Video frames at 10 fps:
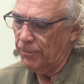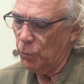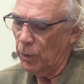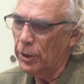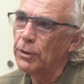
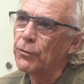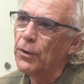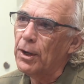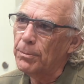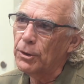where you're
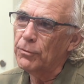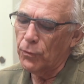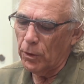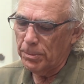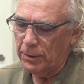from, your
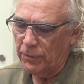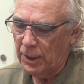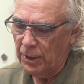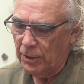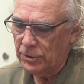formative
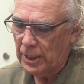years,